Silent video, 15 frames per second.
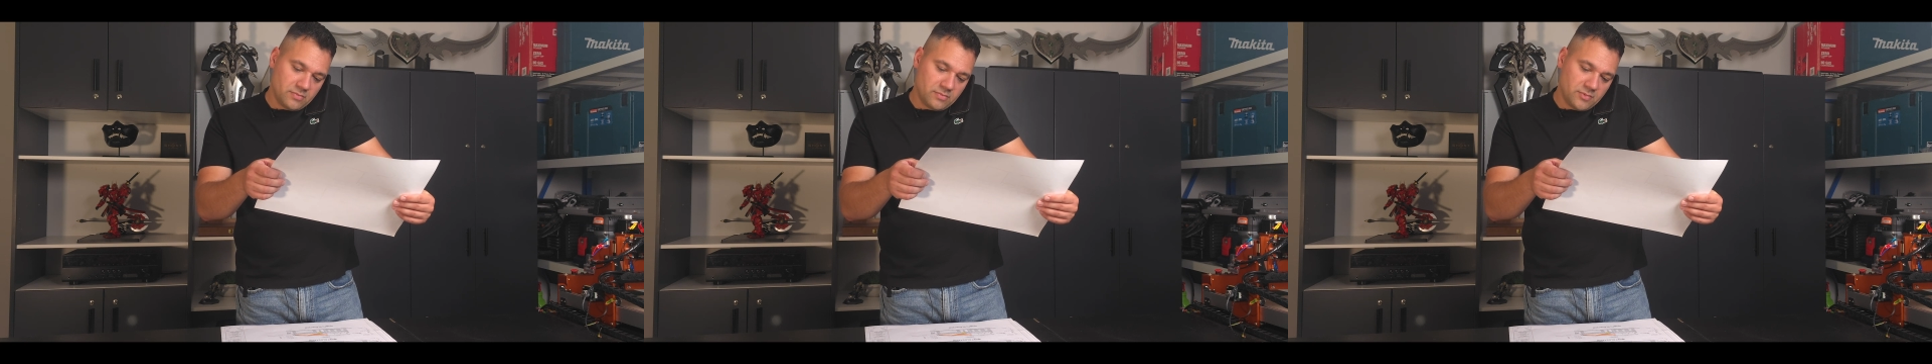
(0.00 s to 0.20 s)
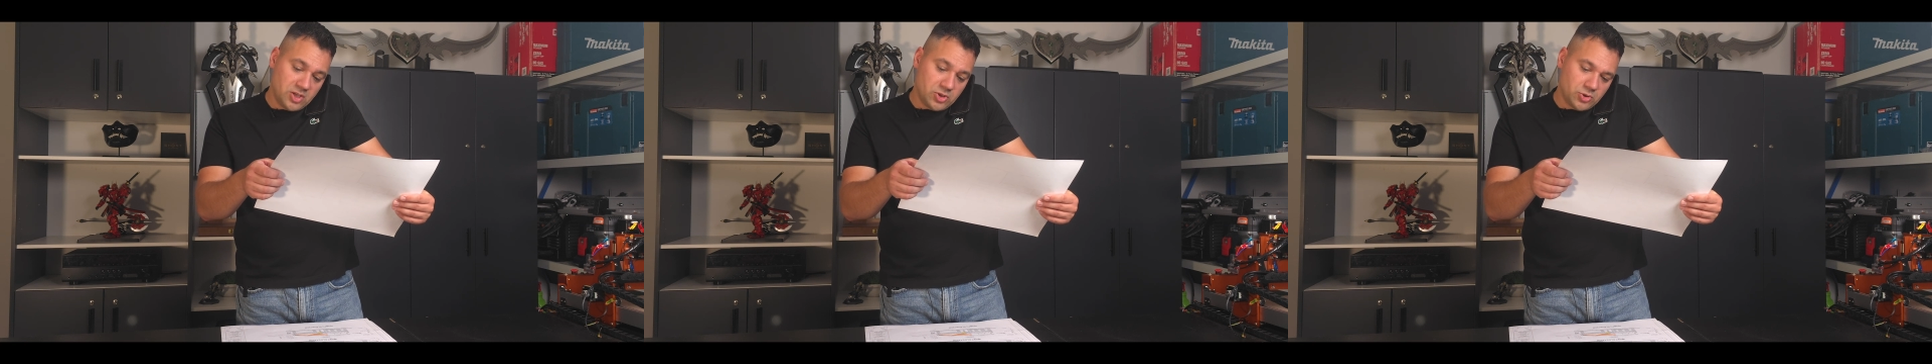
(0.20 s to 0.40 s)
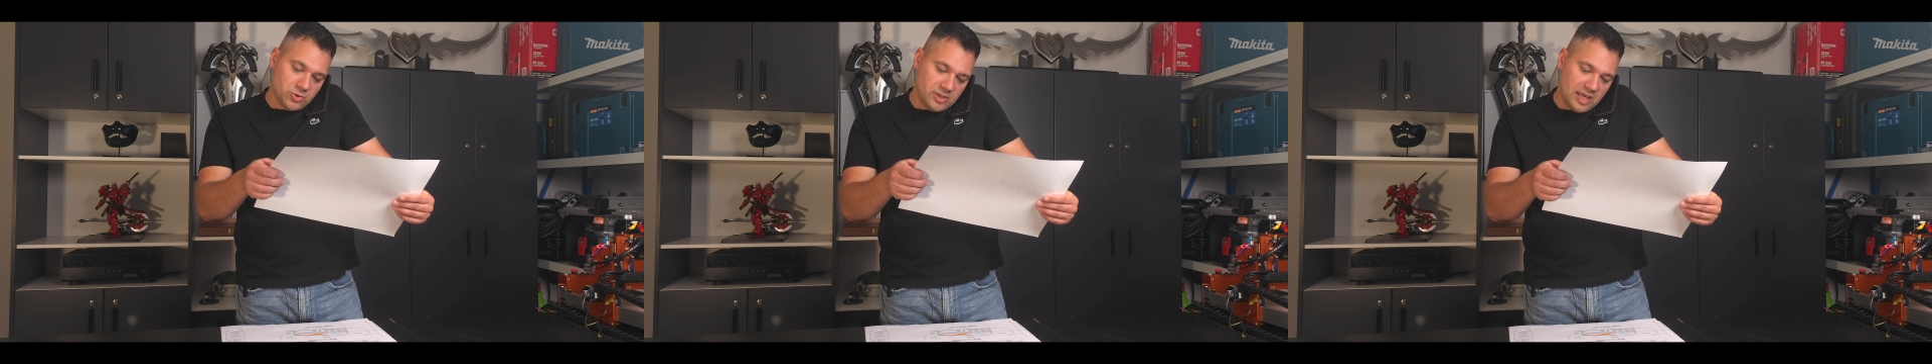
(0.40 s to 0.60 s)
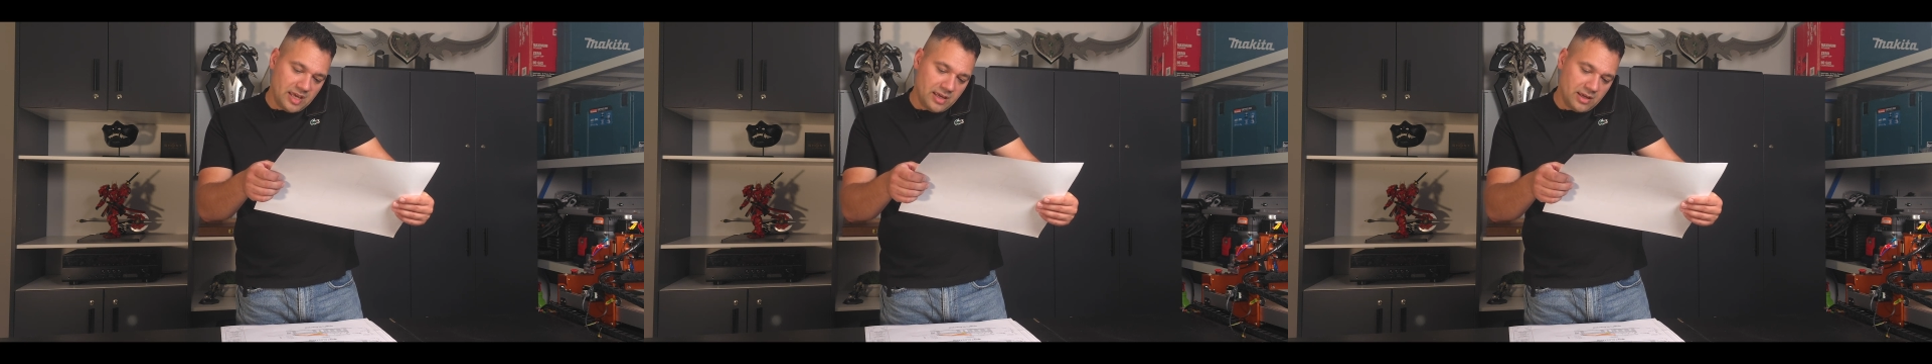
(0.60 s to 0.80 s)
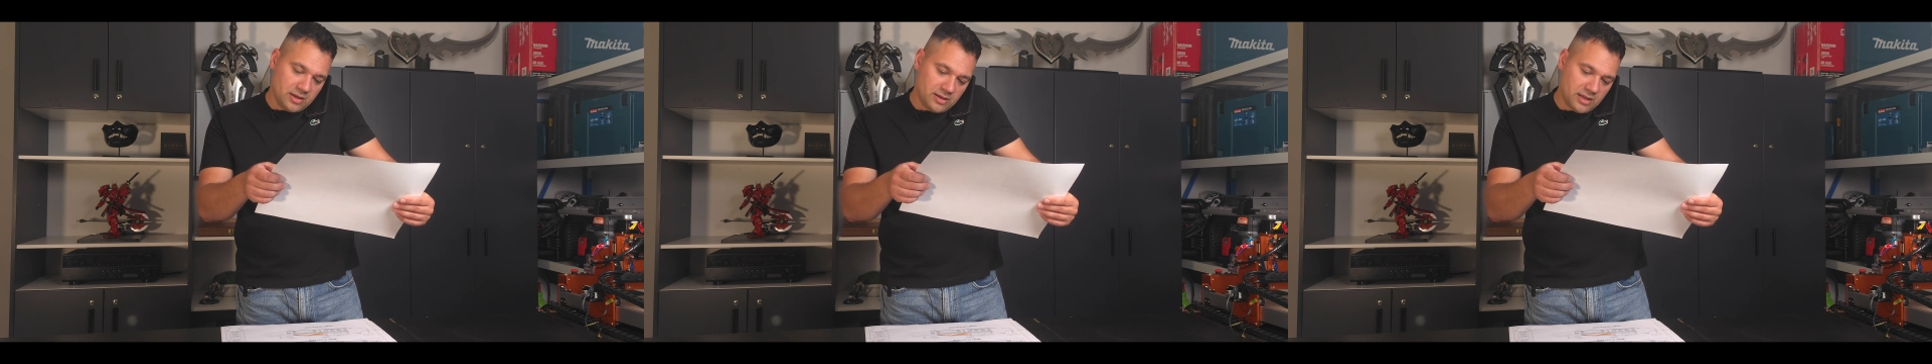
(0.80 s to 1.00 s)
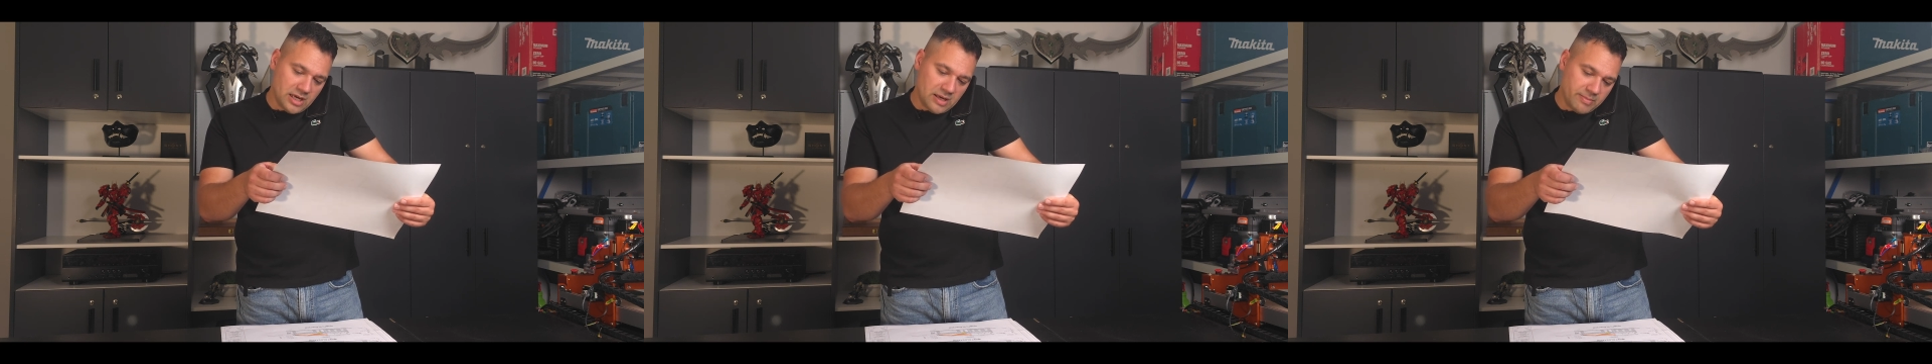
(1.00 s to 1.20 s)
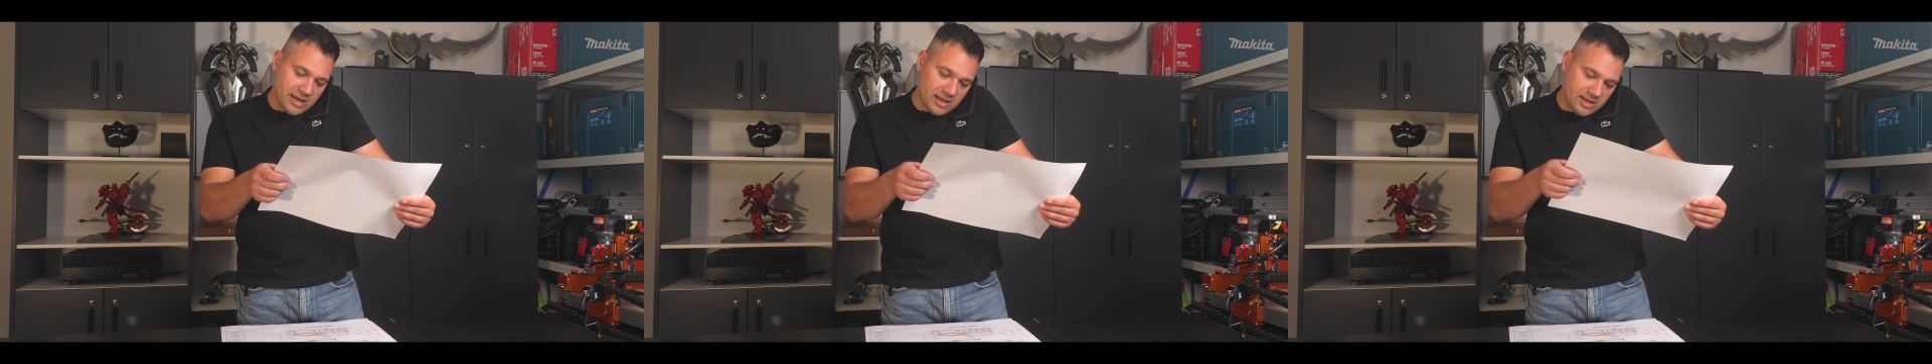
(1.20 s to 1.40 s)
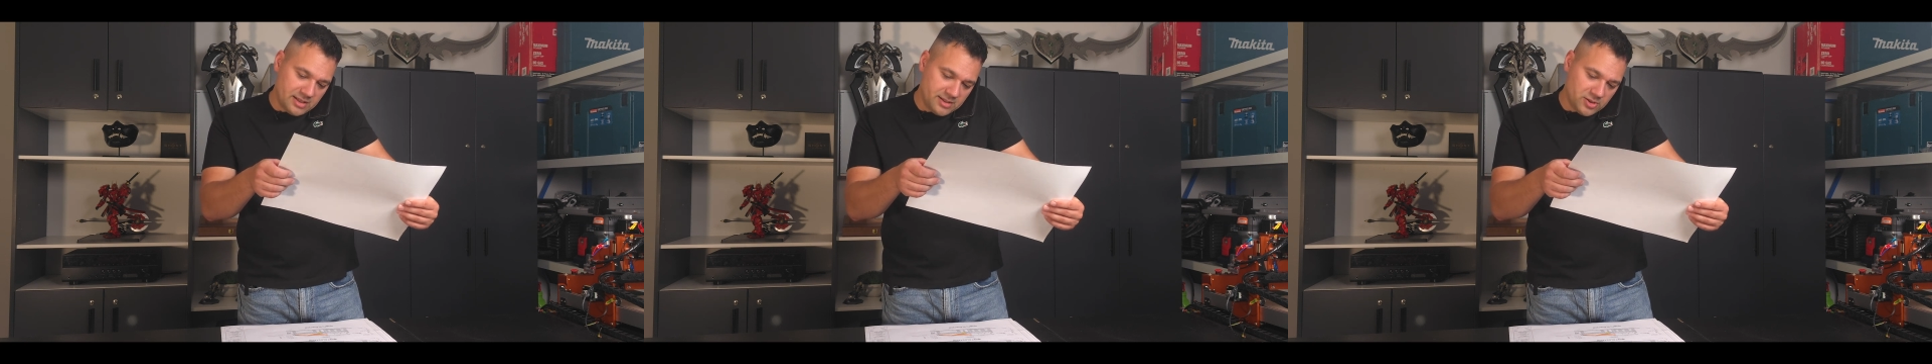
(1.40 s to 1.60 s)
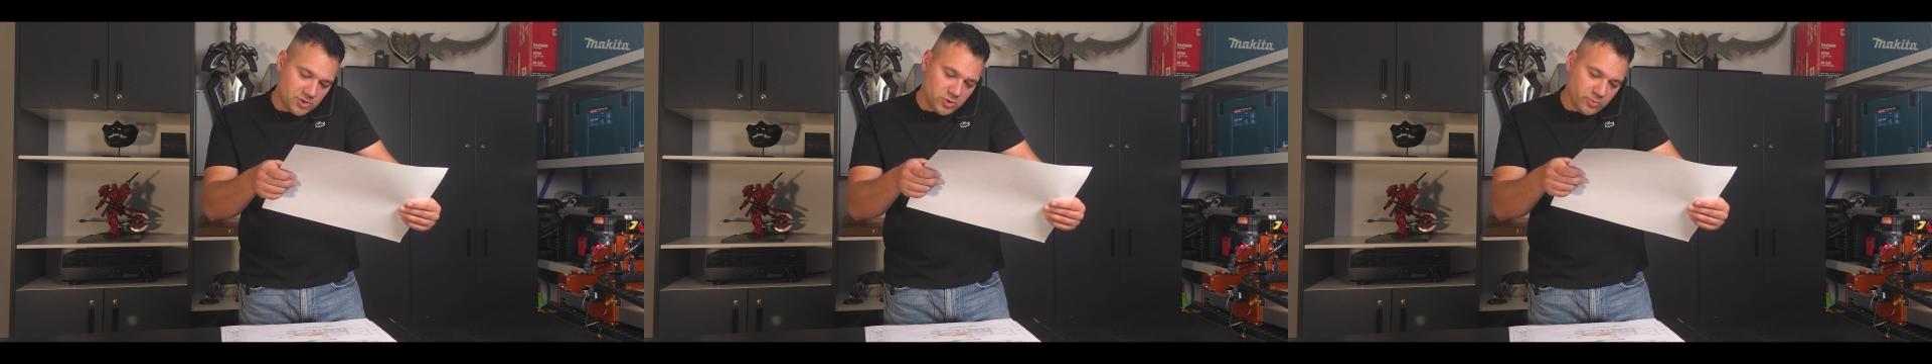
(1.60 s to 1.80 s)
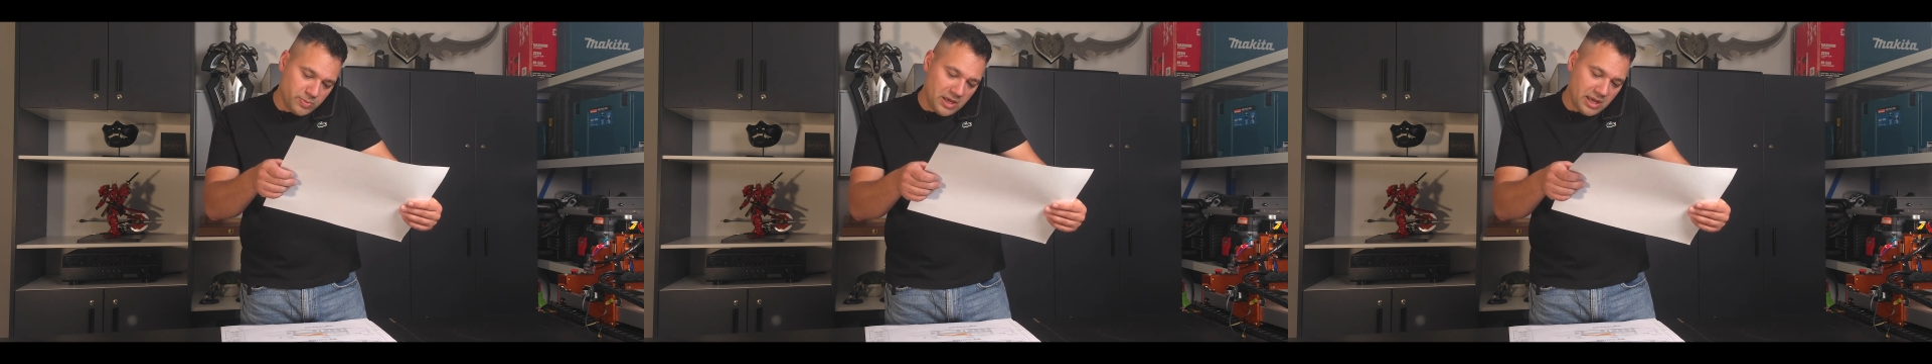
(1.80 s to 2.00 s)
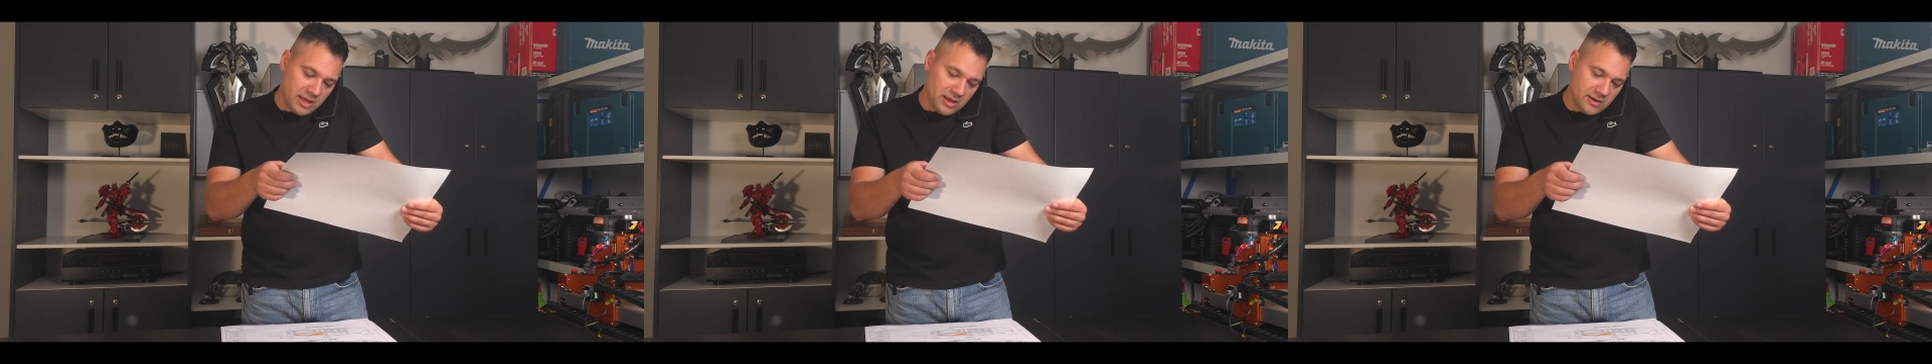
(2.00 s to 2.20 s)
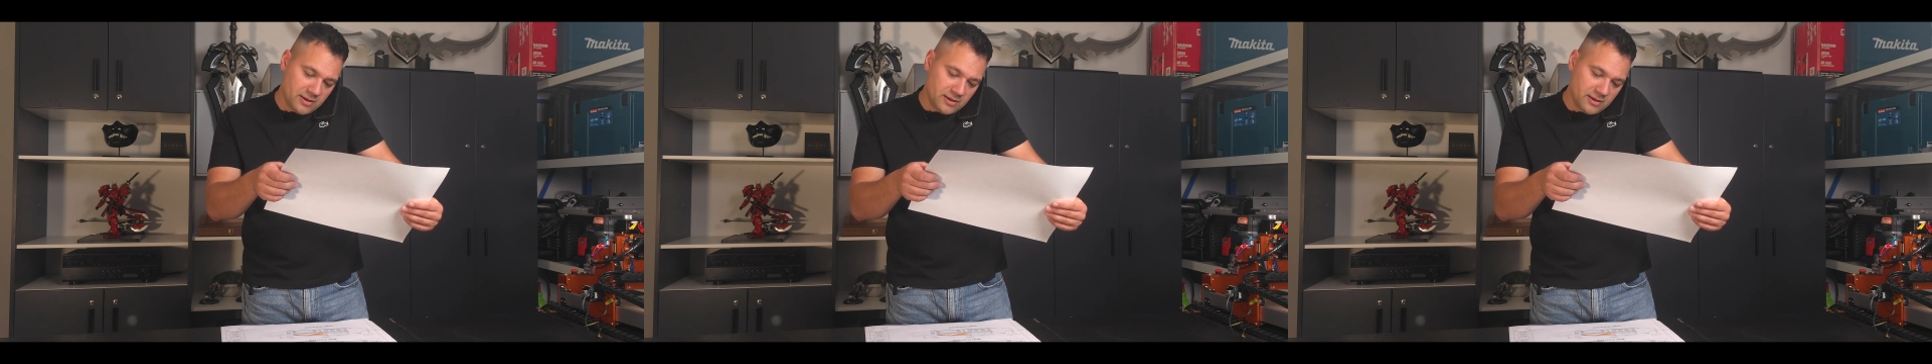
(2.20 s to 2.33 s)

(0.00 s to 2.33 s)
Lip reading: Issue D. Nah mate, it's issue B.